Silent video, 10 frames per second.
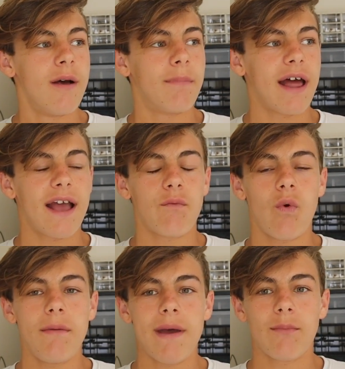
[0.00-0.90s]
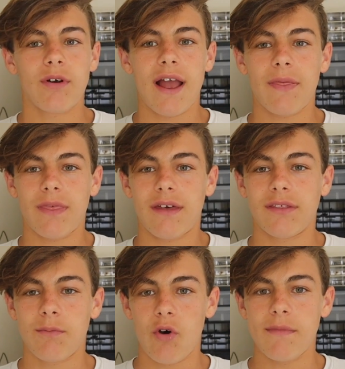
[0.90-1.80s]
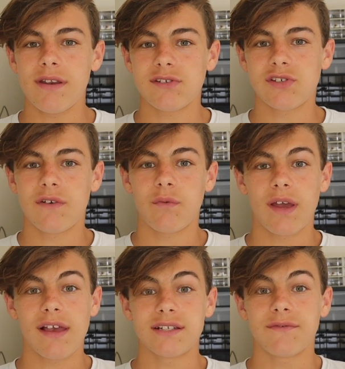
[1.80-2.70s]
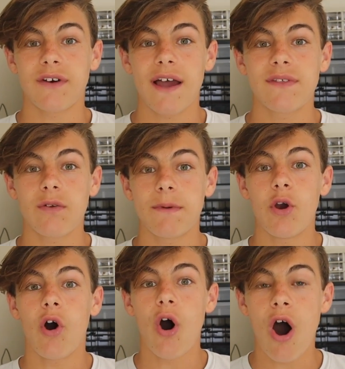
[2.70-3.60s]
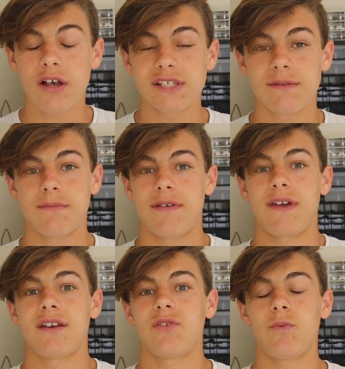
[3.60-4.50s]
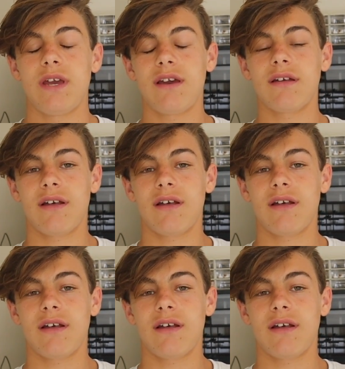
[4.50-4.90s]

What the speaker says: but I have one member at the moment, so if we could get to five, that would be awesome by the end of the week.